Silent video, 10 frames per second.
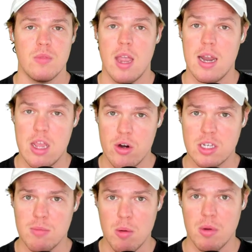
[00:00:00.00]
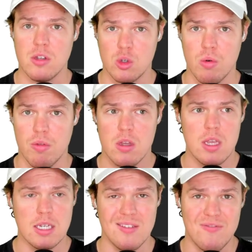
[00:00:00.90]
And here is the moment of the truth.
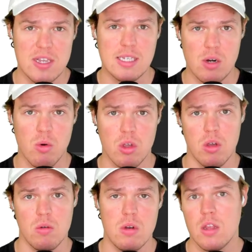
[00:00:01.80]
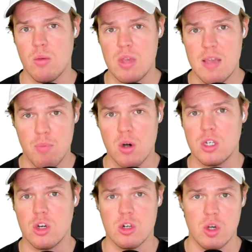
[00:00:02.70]
Is is a V0 code that we import into
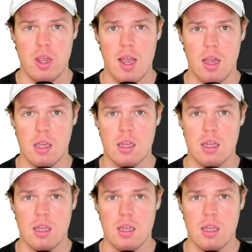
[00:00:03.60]
Cursor AI